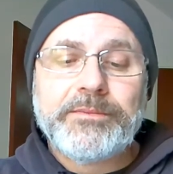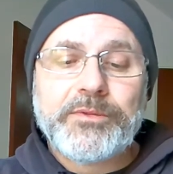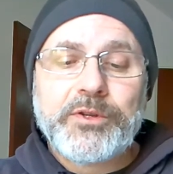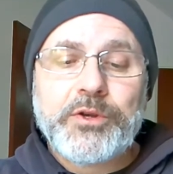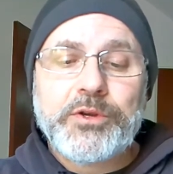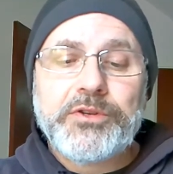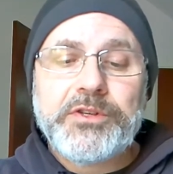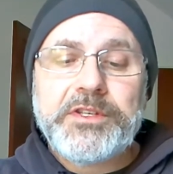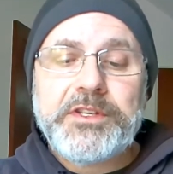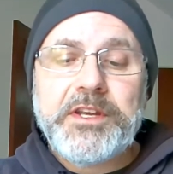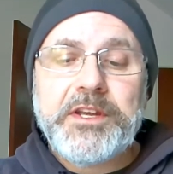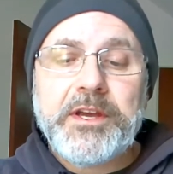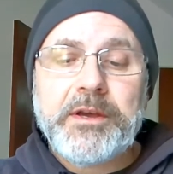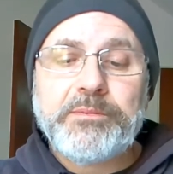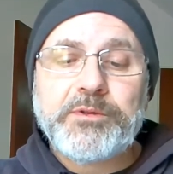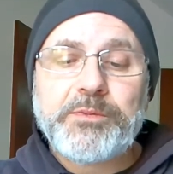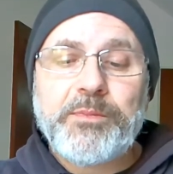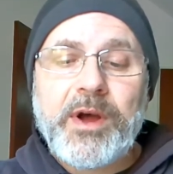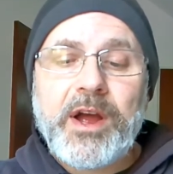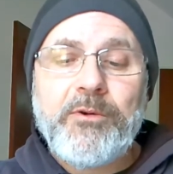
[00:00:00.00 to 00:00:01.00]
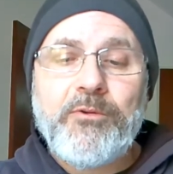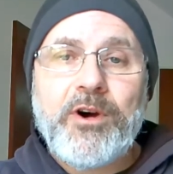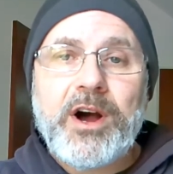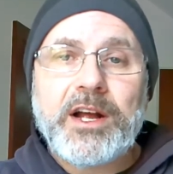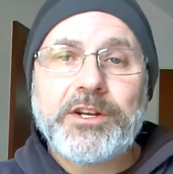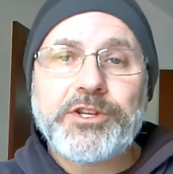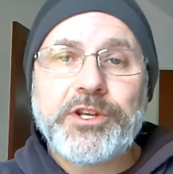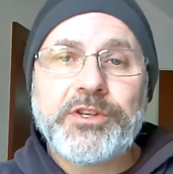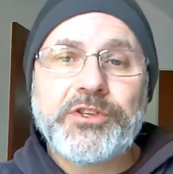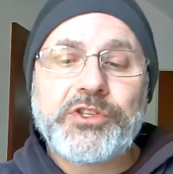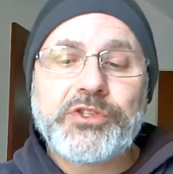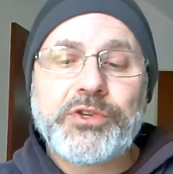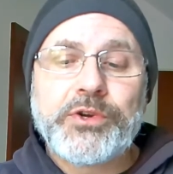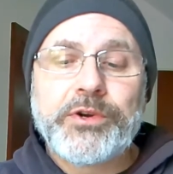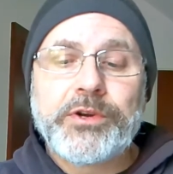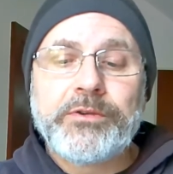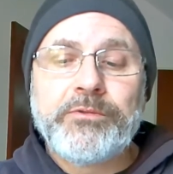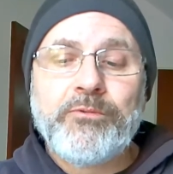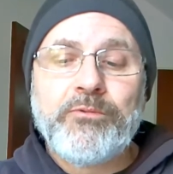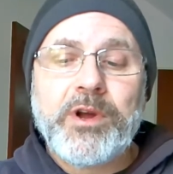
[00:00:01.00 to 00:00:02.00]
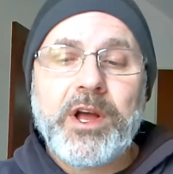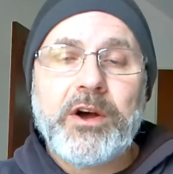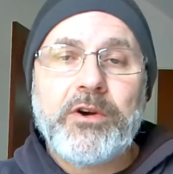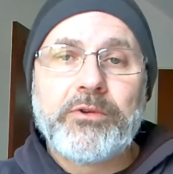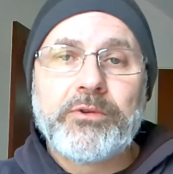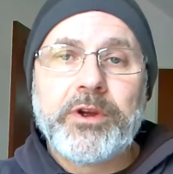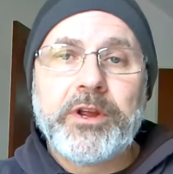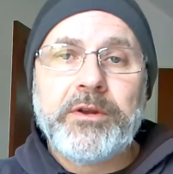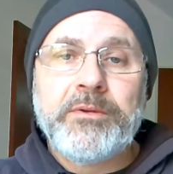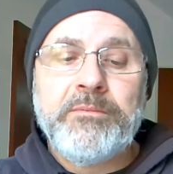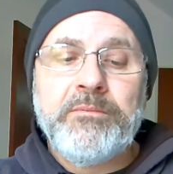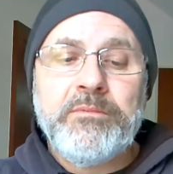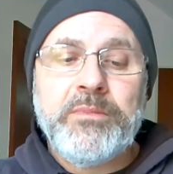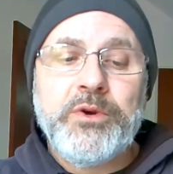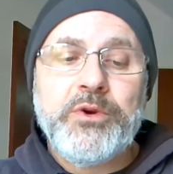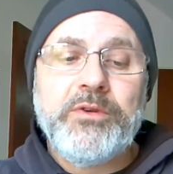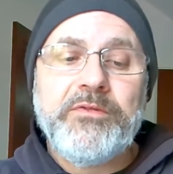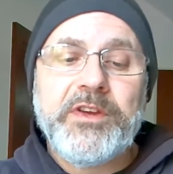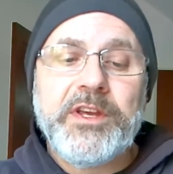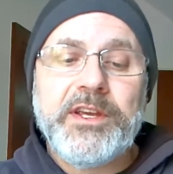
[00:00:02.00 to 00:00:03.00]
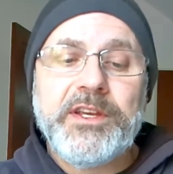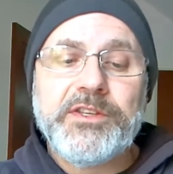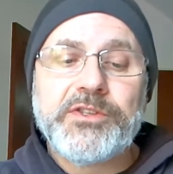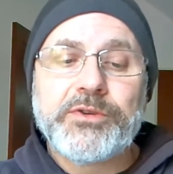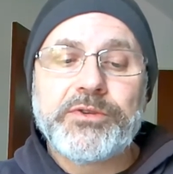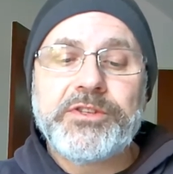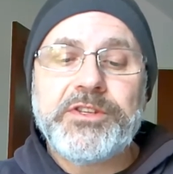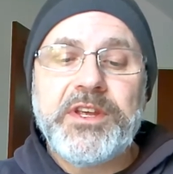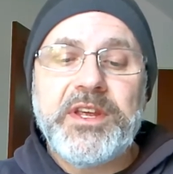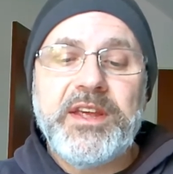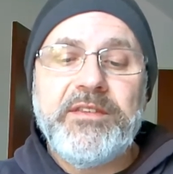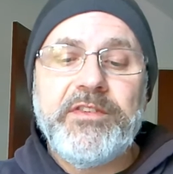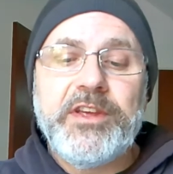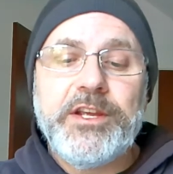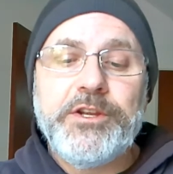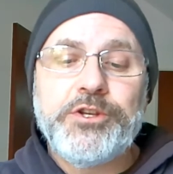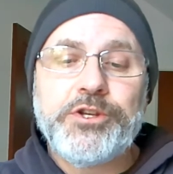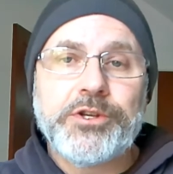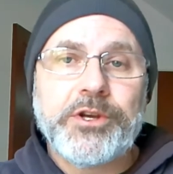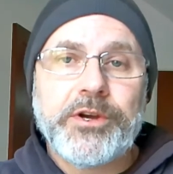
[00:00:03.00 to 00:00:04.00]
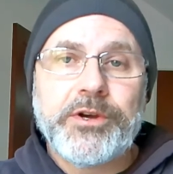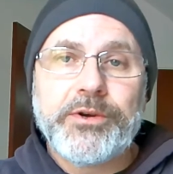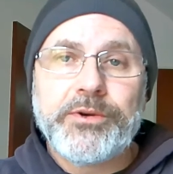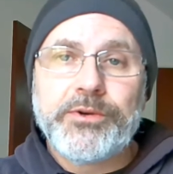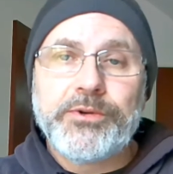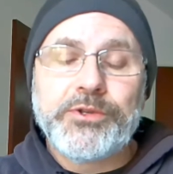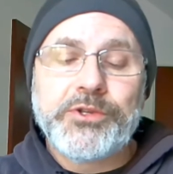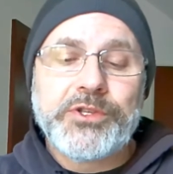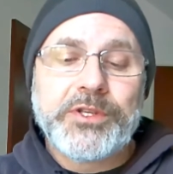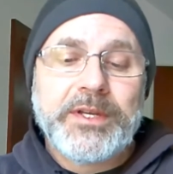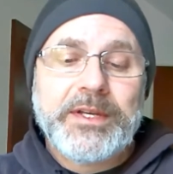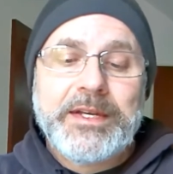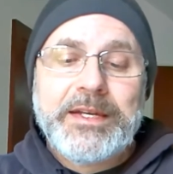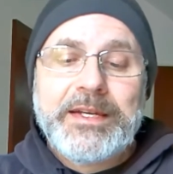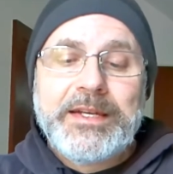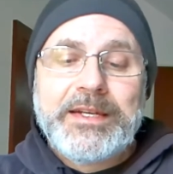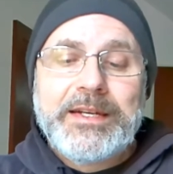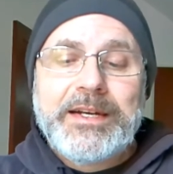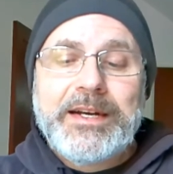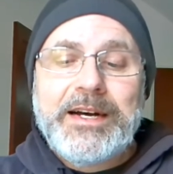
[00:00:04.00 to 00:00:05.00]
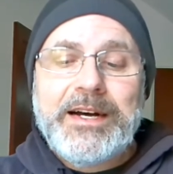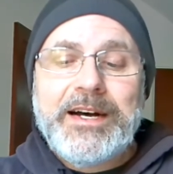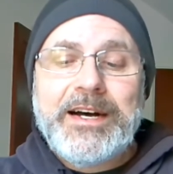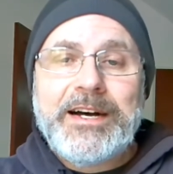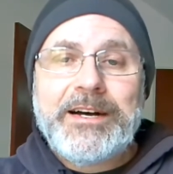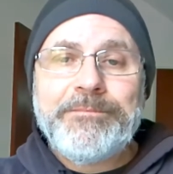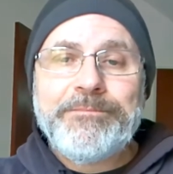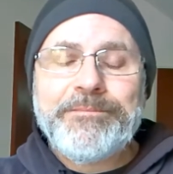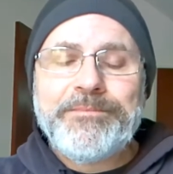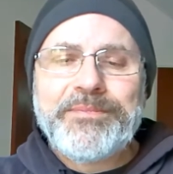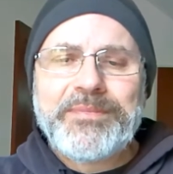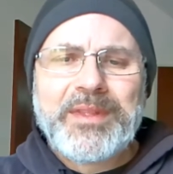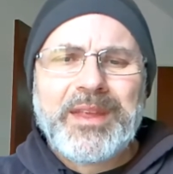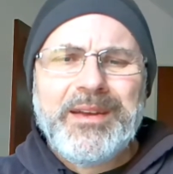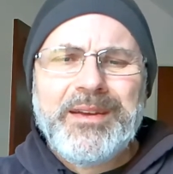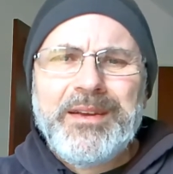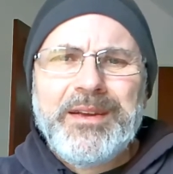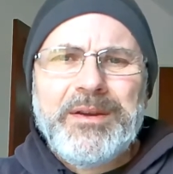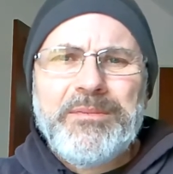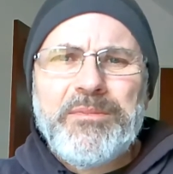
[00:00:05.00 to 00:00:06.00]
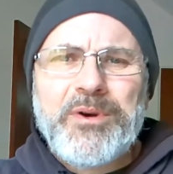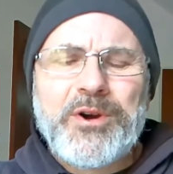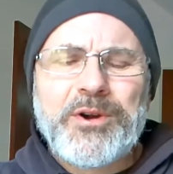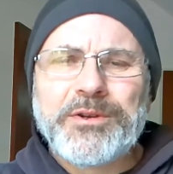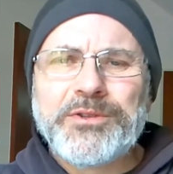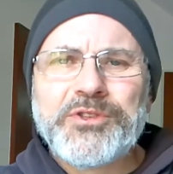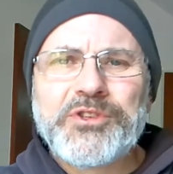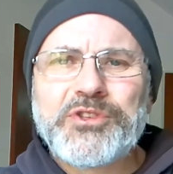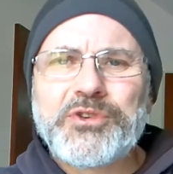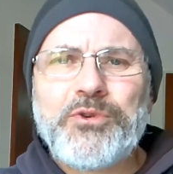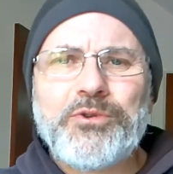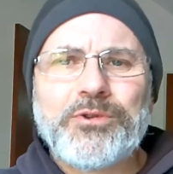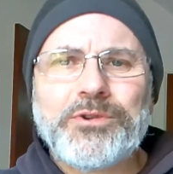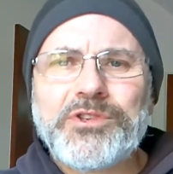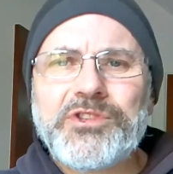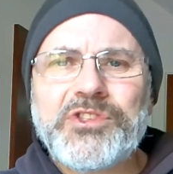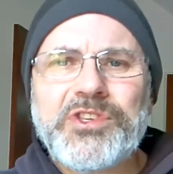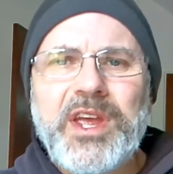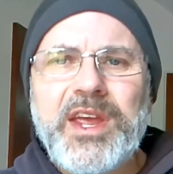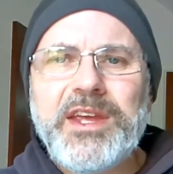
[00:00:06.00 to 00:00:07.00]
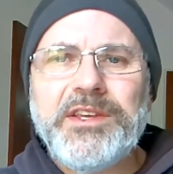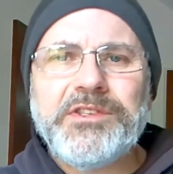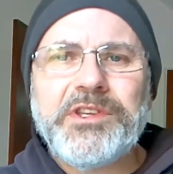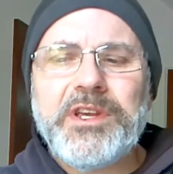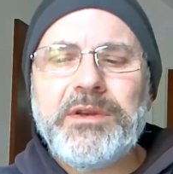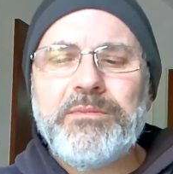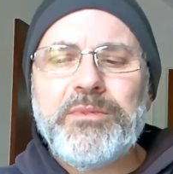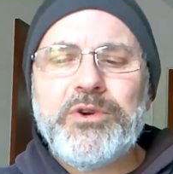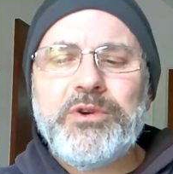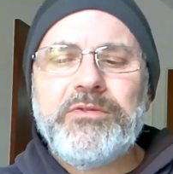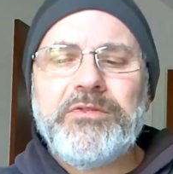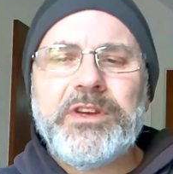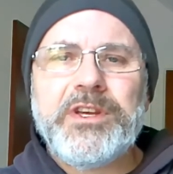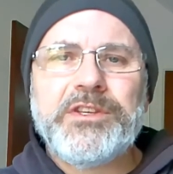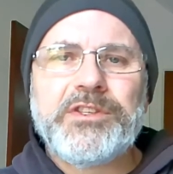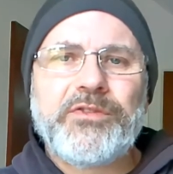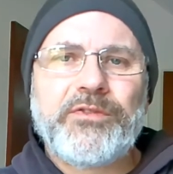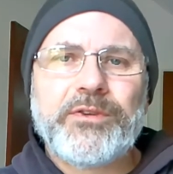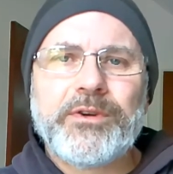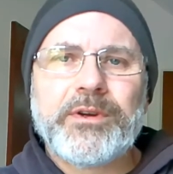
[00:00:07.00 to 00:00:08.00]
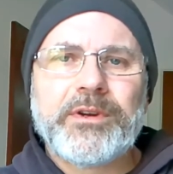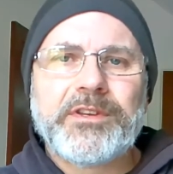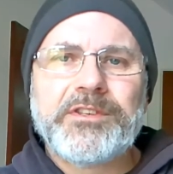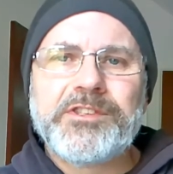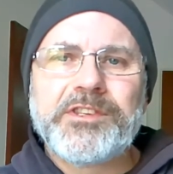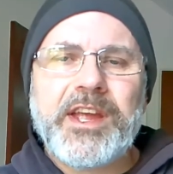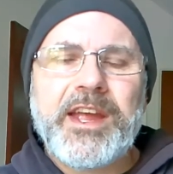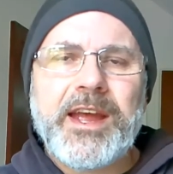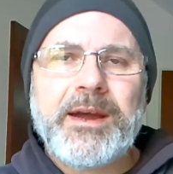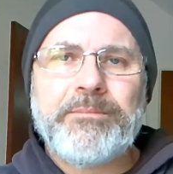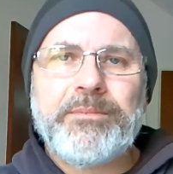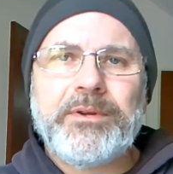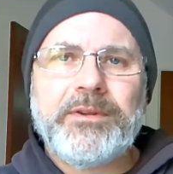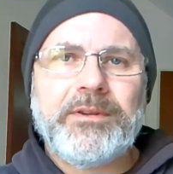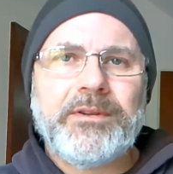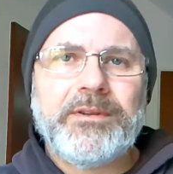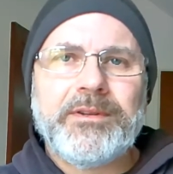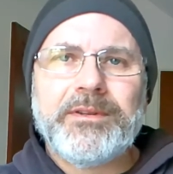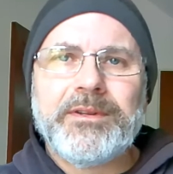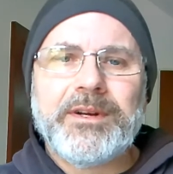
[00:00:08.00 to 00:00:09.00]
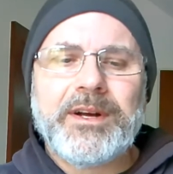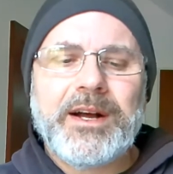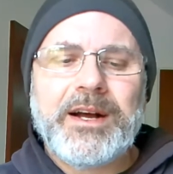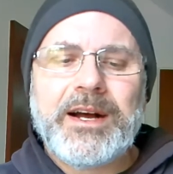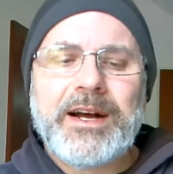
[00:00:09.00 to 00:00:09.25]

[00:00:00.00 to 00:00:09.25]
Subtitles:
good tips by watching certain well-written movies or TV shows. Martin Scorsese movies, for example,